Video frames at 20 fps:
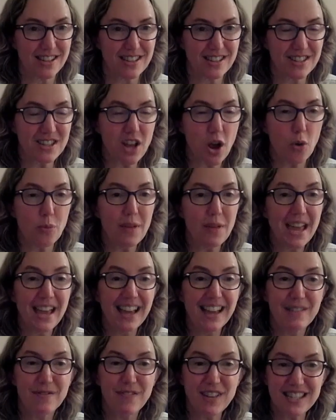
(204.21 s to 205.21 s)
So
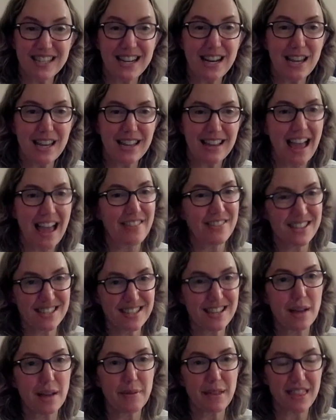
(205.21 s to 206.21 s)
visiting at this
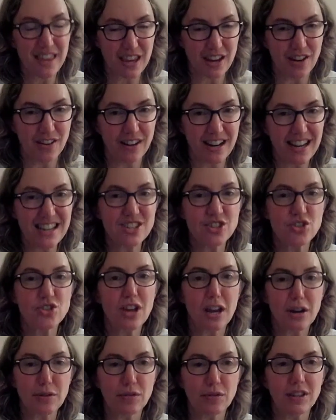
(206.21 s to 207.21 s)
time of the year is
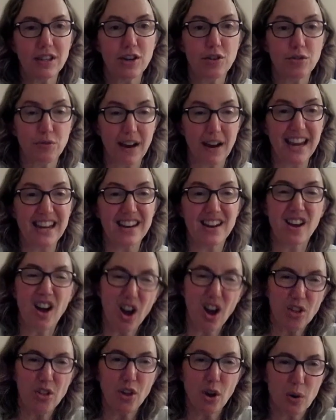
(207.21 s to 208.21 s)
generally great,
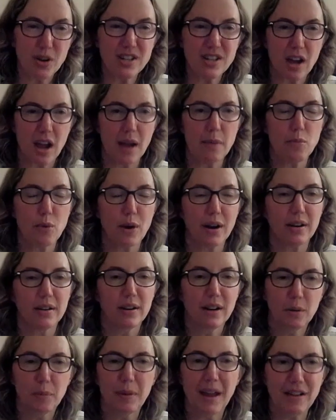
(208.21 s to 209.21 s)
although a time where
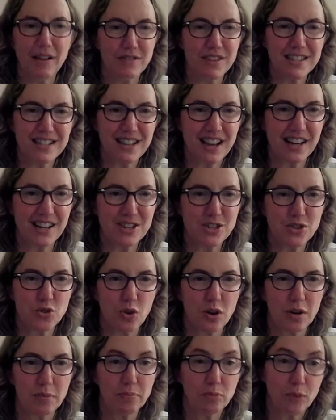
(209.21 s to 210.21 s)
we have this kind of
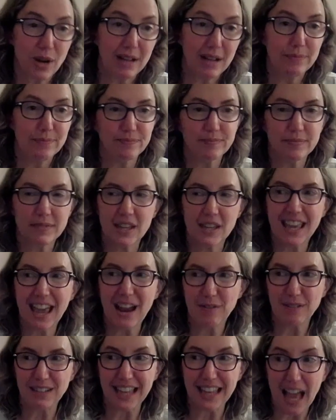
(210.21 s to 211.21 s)
storm, well, you can't
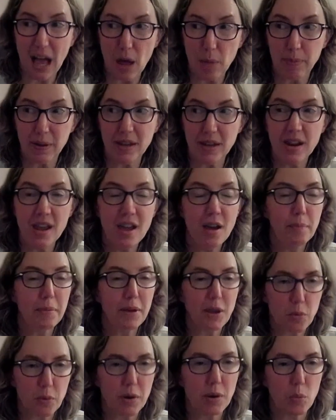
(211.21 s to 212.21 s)
really help it, but
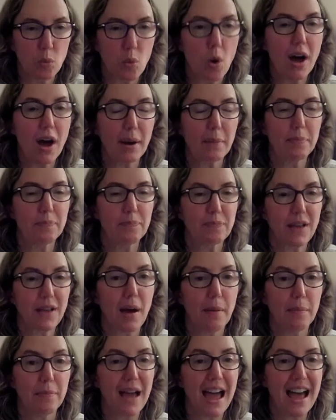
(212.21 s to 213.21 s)
you wouldn't want to
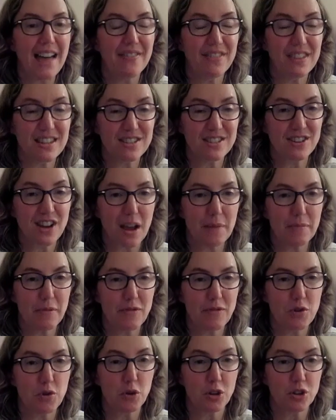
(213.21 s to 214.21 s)
come at this time if
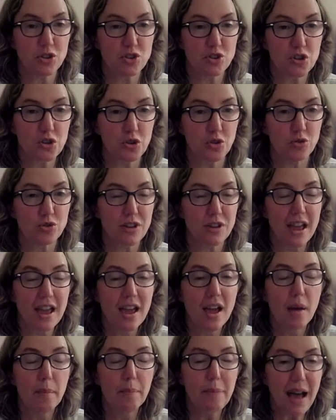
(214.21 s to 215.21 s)
you could choose.
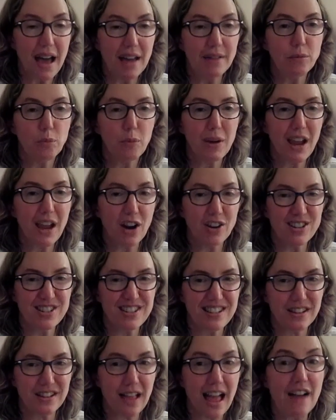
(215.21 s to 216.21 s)
But we are
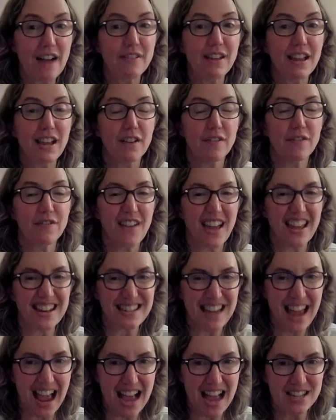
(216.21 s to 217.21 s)
still having a
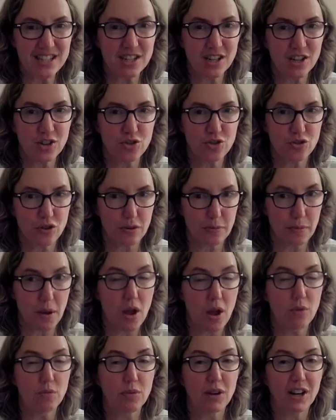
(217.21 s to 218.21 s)
fantastic trip
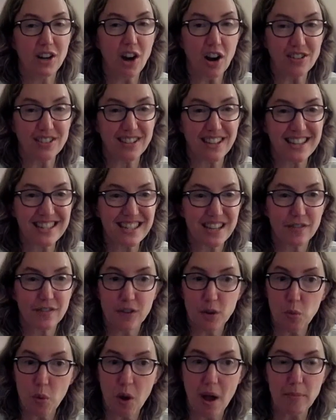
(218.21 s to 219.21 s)
regardless, and if
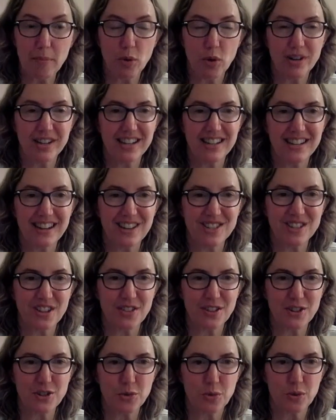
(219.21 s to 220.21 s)
you want more details on the
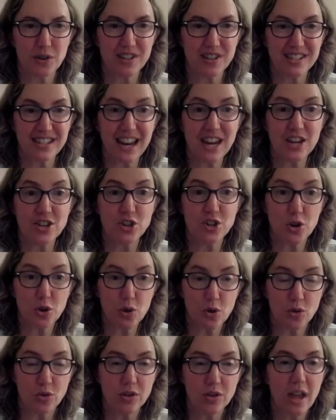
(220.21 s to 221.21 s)
tour, stay
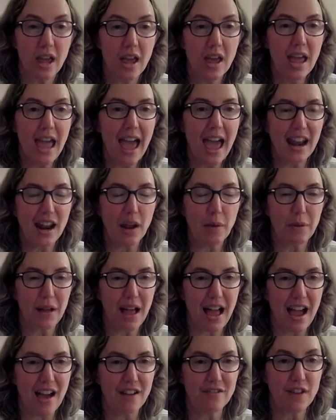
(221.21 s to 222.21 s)
tuned, and I will
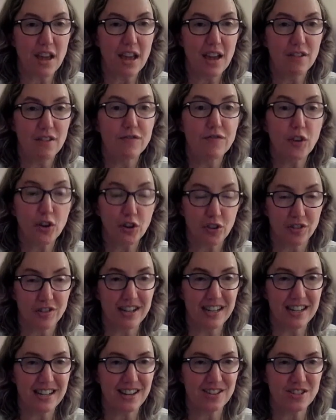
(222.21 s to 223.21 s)
have further
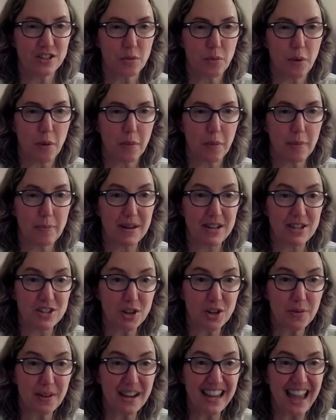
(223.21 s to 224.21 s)
details on what we've been
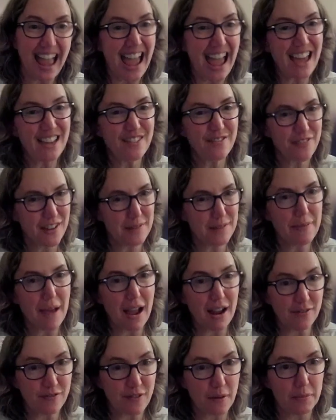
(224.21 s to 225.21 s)
doing and
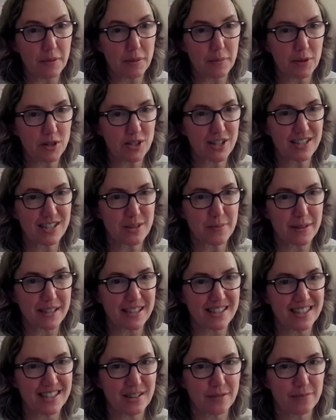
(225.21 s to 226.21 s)
feedback from the
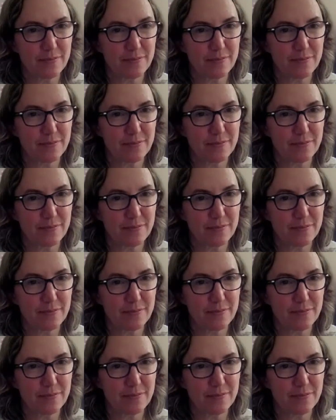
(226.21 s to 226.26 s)
participants.